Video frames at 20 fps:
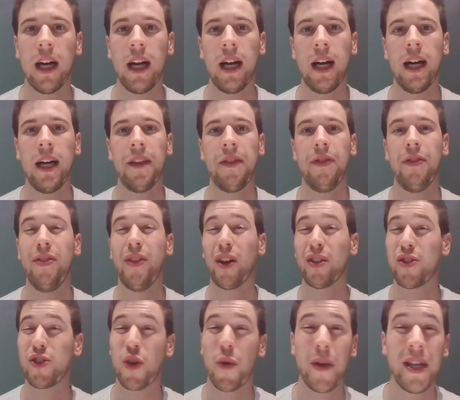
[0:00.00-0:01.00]
and
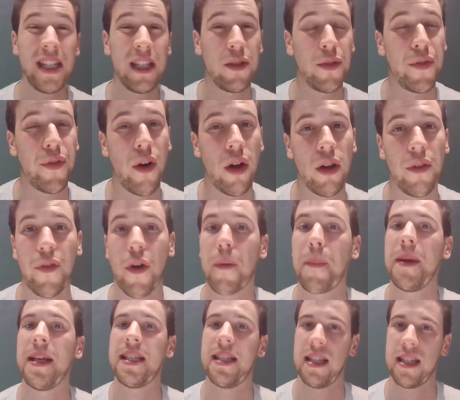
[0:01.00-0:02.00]
not so easy to follow for
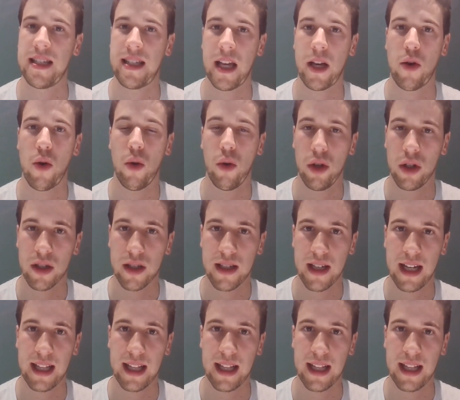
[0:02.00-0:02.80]
business stakeholders.